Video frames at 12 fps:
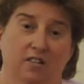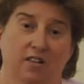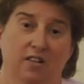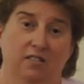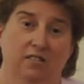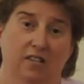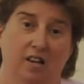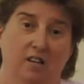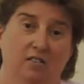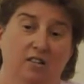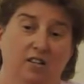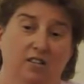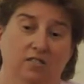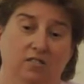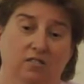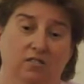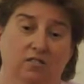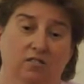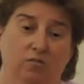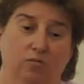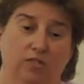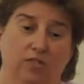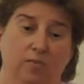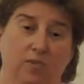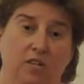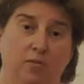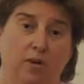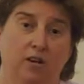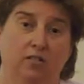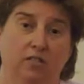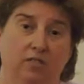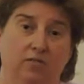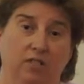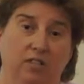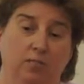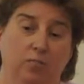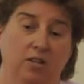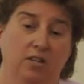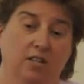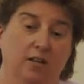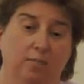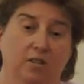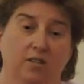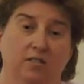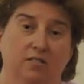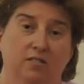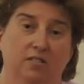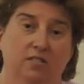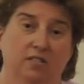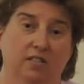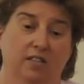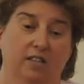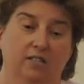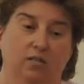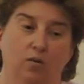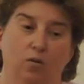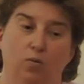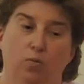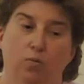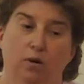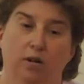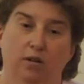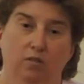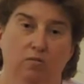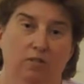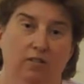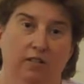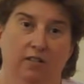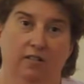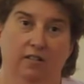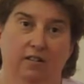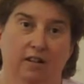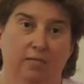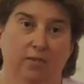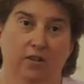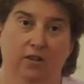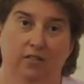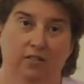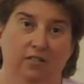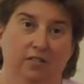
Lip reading: And Saturdays was something about leaving and being at peace. And I said, no, we're not going there. I'm done.